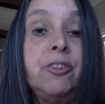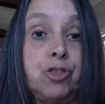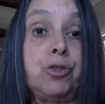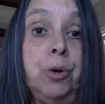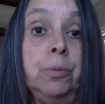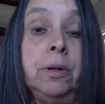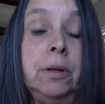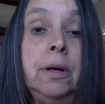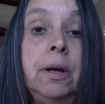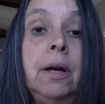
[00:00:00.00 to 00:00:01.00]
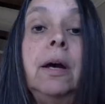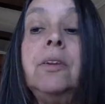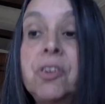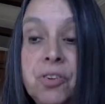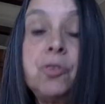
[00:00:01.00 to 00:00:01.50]
It's true.
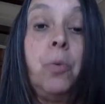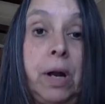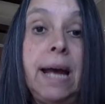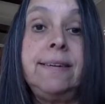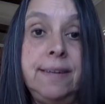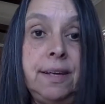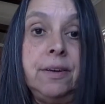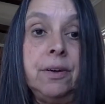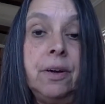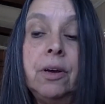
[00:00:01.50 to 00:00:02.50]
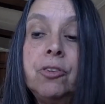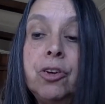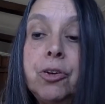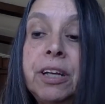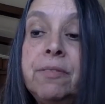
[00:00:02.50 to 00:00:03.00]
This is what I did. So
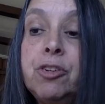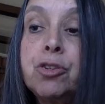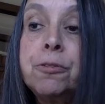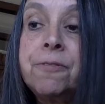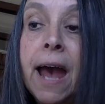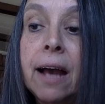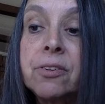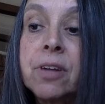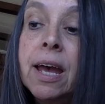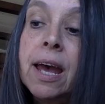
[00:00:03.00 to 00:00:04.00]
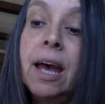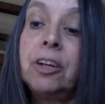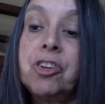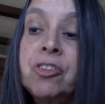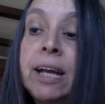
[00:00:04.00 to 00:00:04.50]
you're giving true facts.
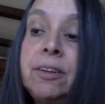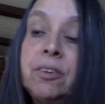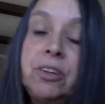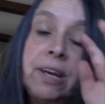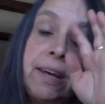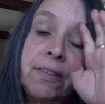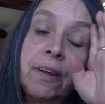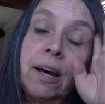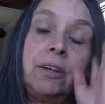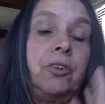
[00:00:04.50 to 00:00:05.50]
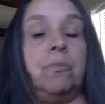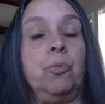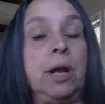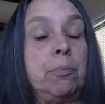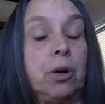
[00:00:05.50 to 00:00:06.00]
Just like the teeth,
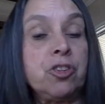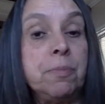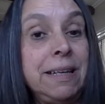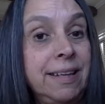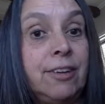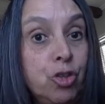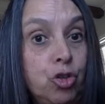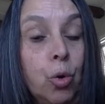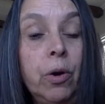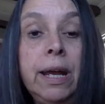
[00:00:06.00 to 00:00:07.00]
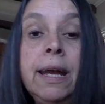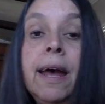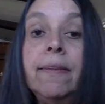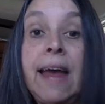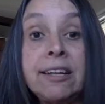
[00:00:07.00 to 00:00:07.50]
when I brushed my teeth story,
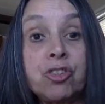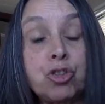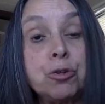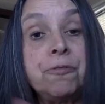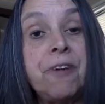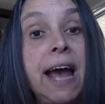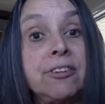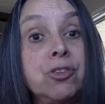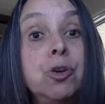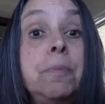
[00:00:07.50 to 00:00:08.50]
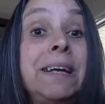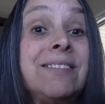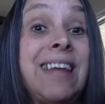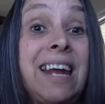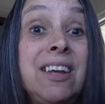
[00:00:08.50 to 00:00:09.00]
that's true facts too
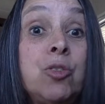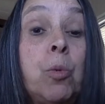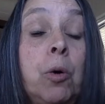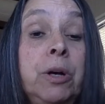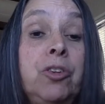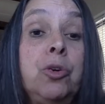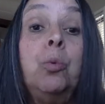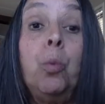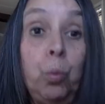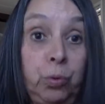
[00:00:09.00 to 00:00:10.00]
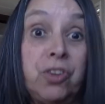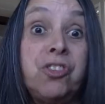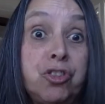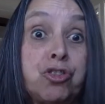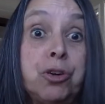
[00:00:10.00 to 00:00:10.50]
because that is what we do. This
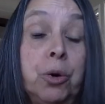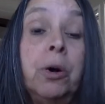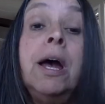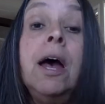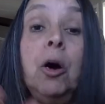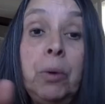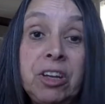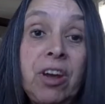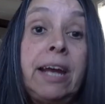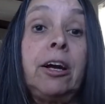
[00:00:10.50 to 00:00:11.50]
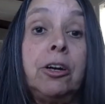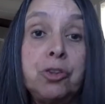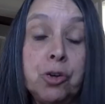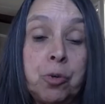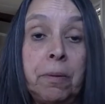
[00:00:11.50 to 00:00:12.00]
is true. We take our
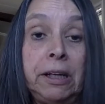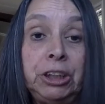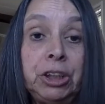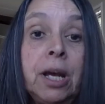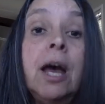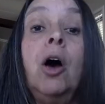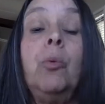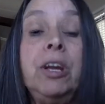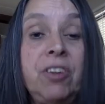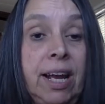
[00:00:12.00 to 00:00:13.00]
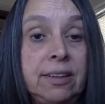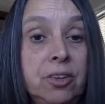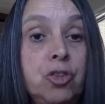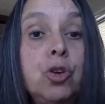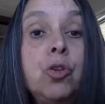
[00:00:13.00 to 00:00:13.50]
toothbrush, we take the
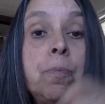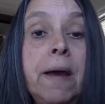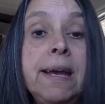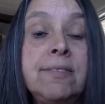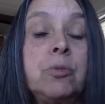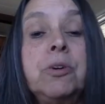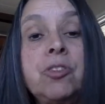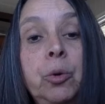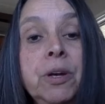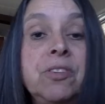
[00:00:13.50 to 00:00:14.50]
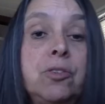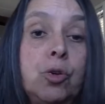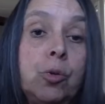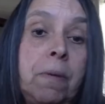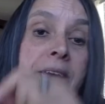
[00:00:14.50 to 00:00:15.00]
toothpaste, we squeeze the
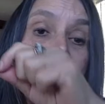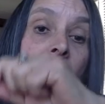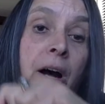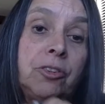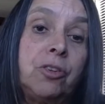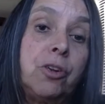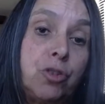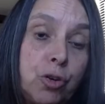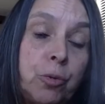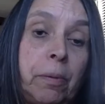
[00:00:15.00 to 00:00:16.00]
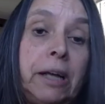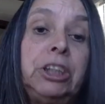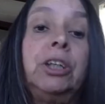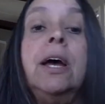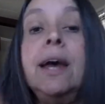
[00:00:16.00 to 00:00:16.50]
toothpaste onto the
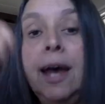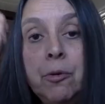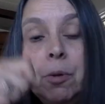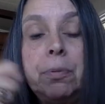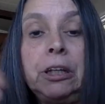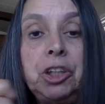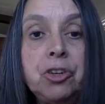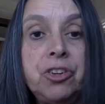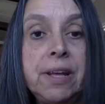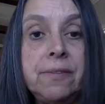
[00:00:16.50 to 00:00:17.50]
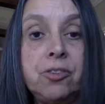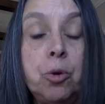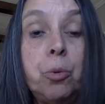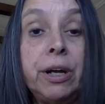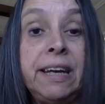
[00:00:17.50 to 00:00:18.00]
toothbrush, and we brush our teeth.
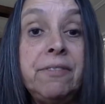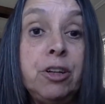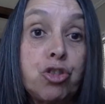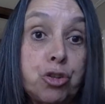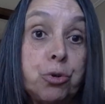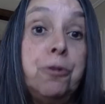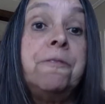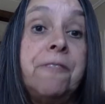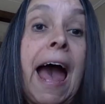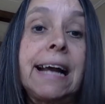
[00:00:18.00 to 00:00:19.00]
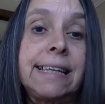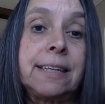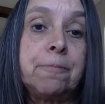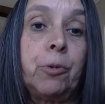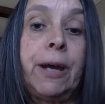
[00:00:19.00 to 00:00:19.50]
So we're giving true
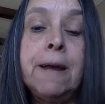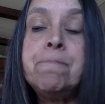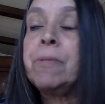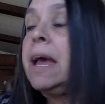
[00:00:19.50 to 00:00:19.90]
facts, okay?